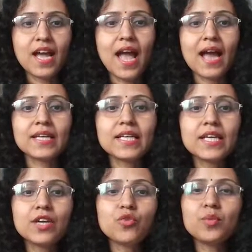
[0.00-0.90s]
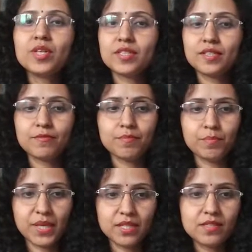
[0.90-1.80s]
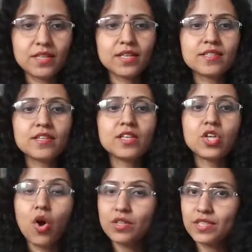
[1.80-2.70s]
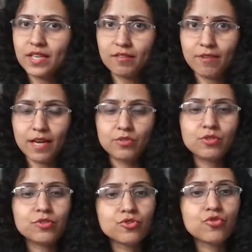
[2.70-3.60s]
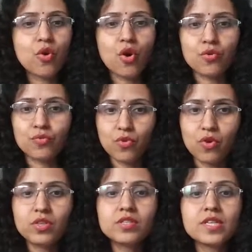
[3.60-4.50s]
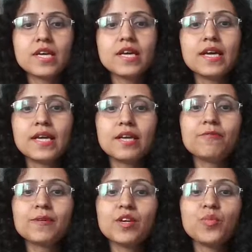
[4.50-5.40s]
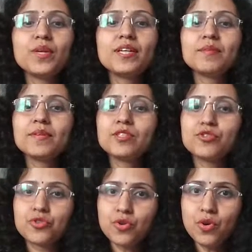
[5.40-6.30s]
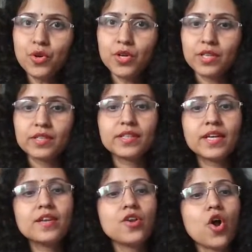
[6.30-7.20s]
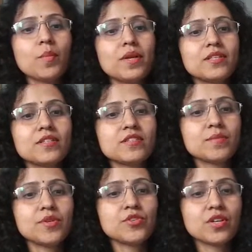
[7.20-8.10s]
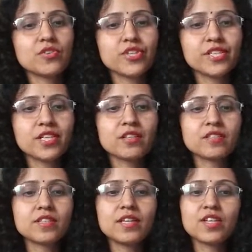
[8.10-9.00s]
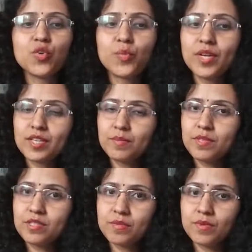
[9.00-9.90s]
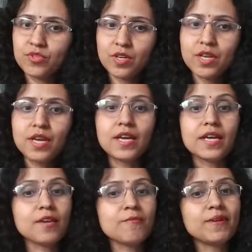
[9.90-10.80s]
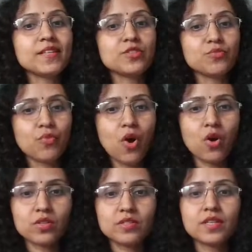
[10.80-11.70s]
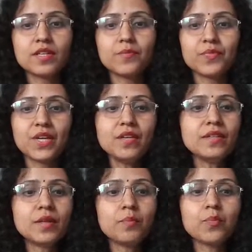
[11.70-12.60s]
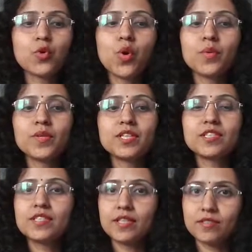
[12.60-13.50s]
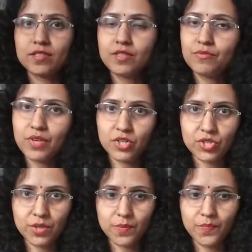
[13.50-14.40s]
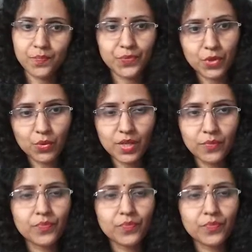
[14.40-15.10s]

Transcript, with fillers: and cumulative means it's a logical value true or false. If cumulative is true then normal distribution returns the cumulative distribution. If it is false then the probability density function. Okay.